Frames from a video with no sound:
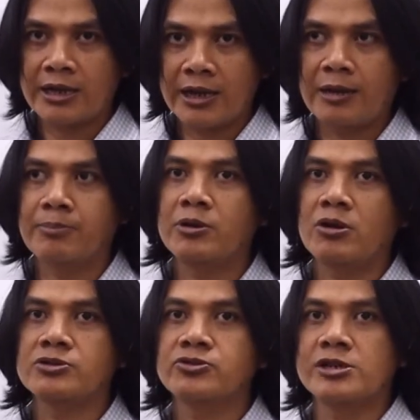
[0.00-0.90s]
can be
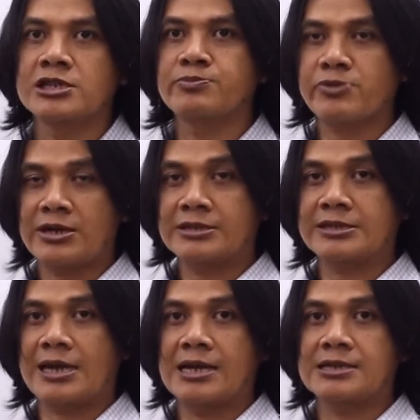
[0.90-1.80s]
also
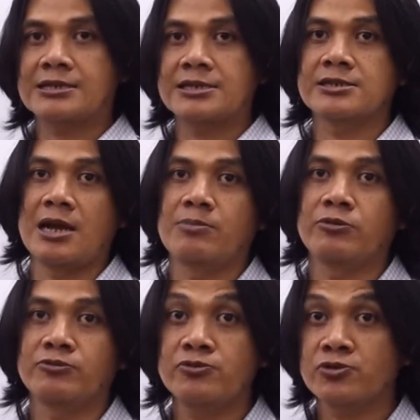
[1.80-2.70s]
expressed as the sum
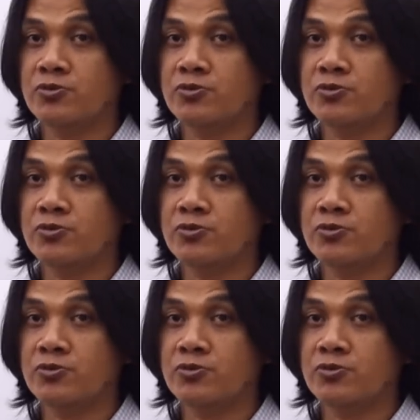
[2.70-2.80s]
of two